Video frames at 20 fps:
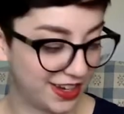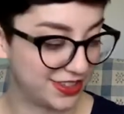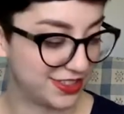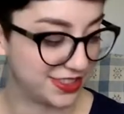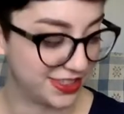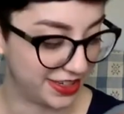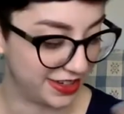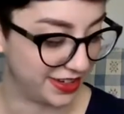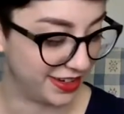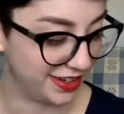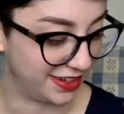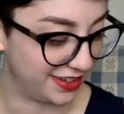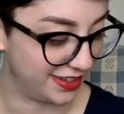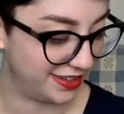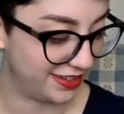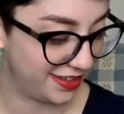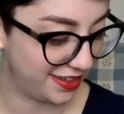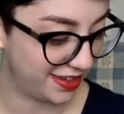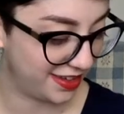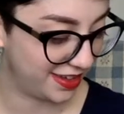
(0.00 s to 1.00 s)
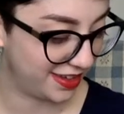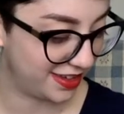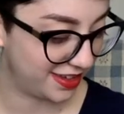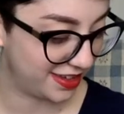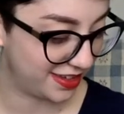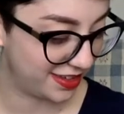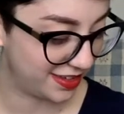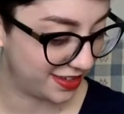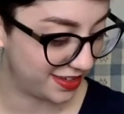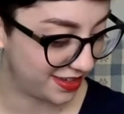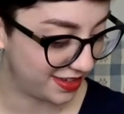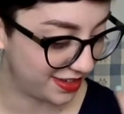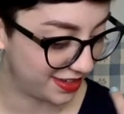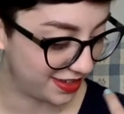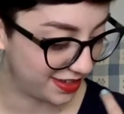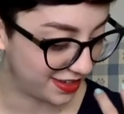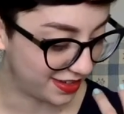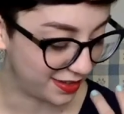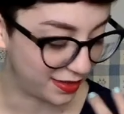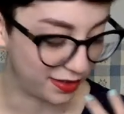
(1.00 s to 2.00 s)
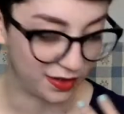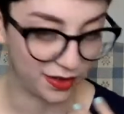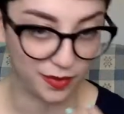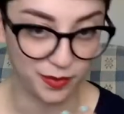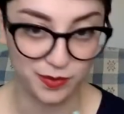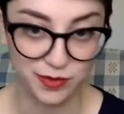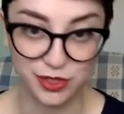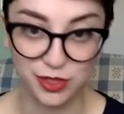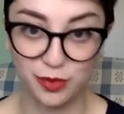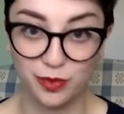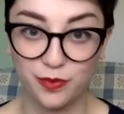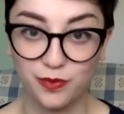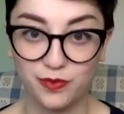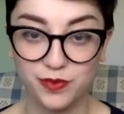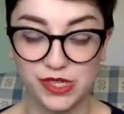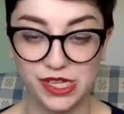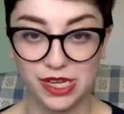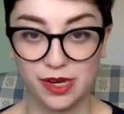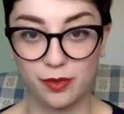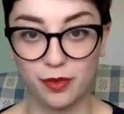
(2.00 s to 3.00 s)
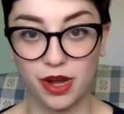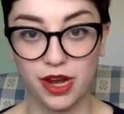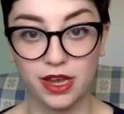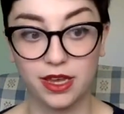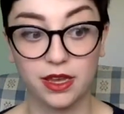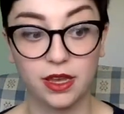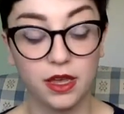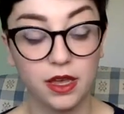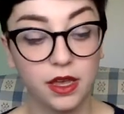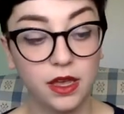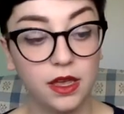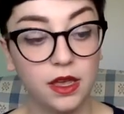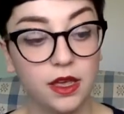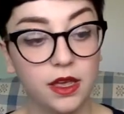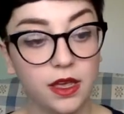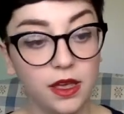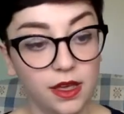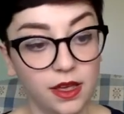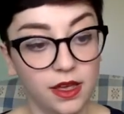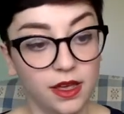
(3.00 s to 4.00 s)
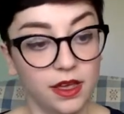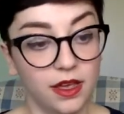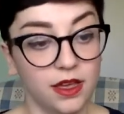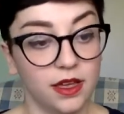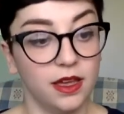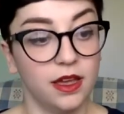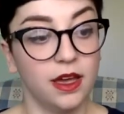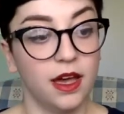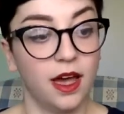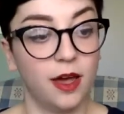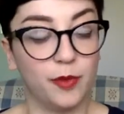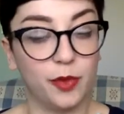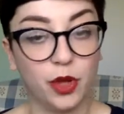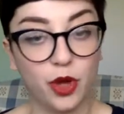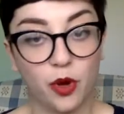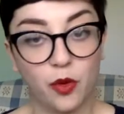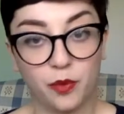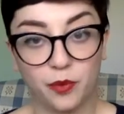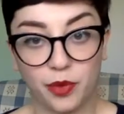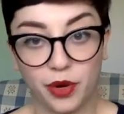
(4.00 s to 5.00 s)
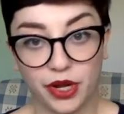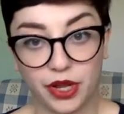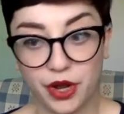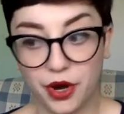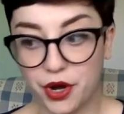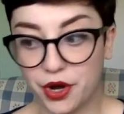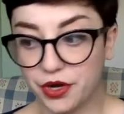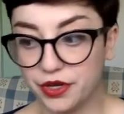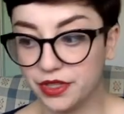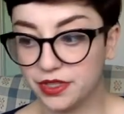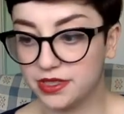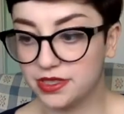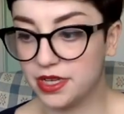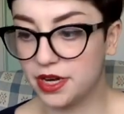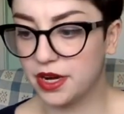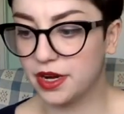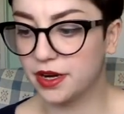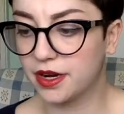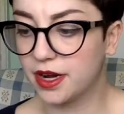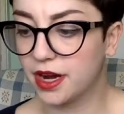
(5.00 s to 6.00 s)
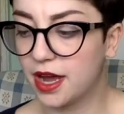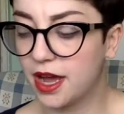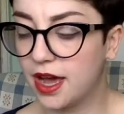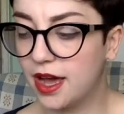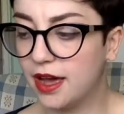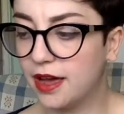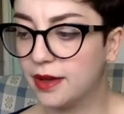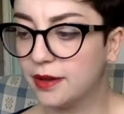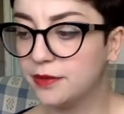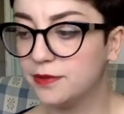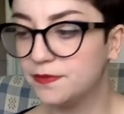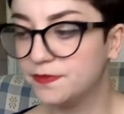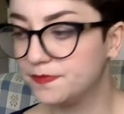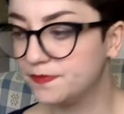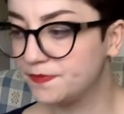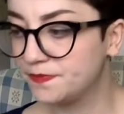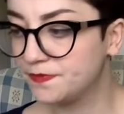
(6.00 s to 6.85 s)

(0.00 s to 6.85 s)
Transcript: need to take a break. I've been going pretty hard this year. I